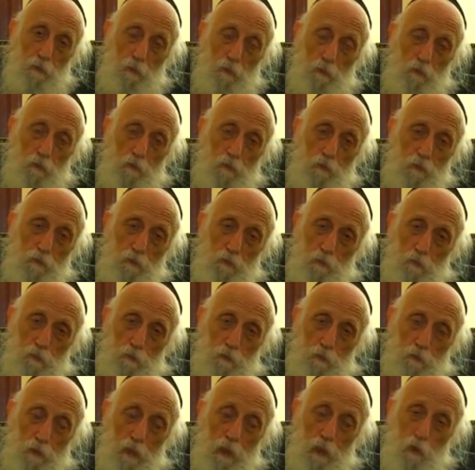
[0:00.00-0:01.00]
those
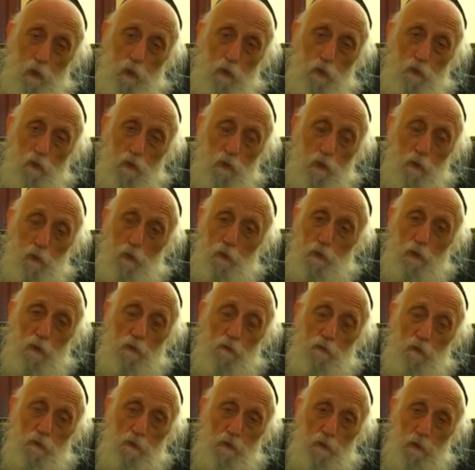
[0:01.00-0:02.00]
reactions to low
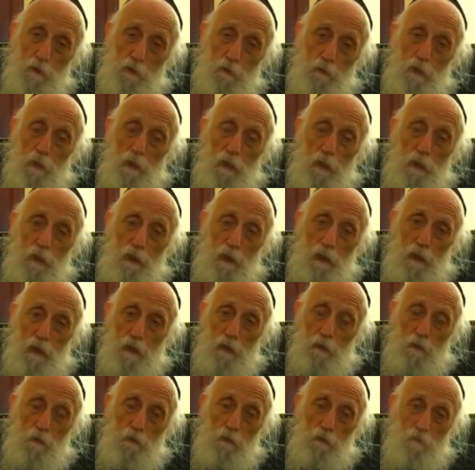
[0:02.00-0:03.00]
self-esteem
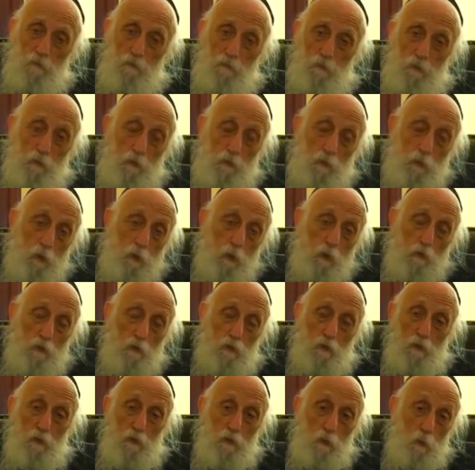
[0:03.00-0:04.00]
are very
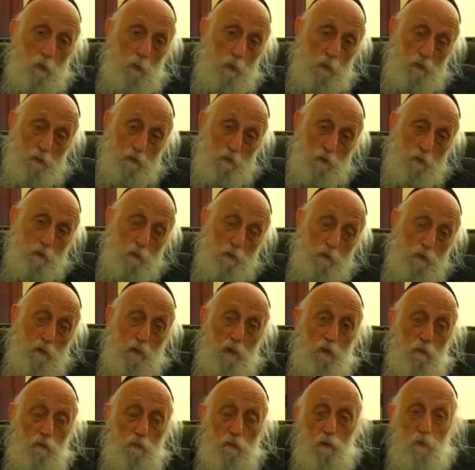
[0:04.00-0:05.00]
costly to
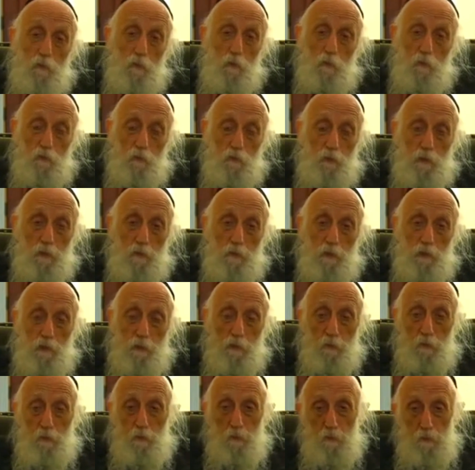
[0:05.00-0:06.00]
oneself and to one's family.